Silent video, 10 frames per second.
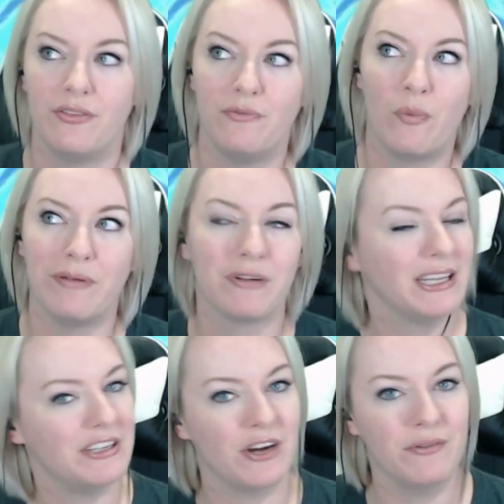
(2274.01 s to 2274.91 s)
we
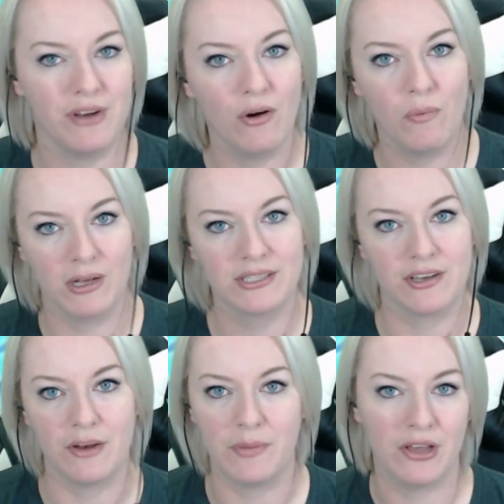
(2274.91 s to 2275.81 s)
really don't know what's going
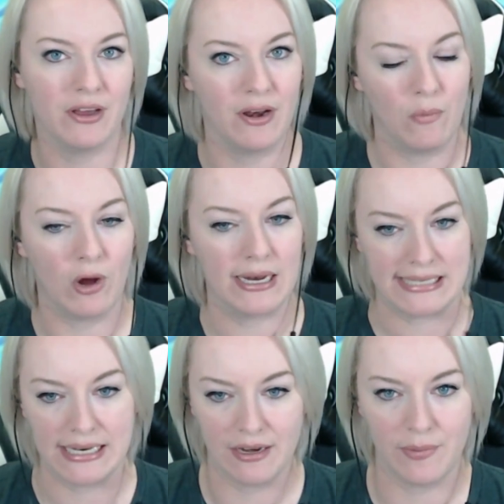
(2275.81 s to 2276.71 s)
to be good and what
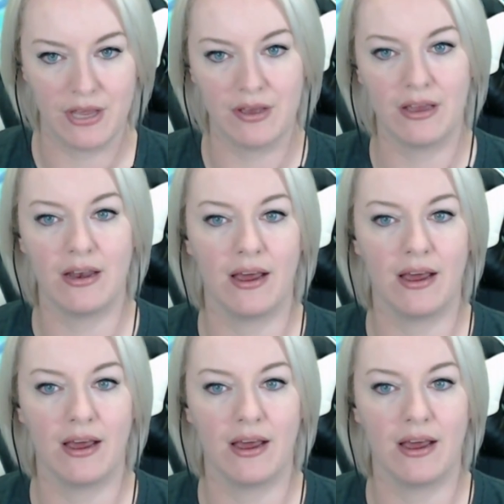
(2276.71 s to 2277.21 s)
isn't going to be good.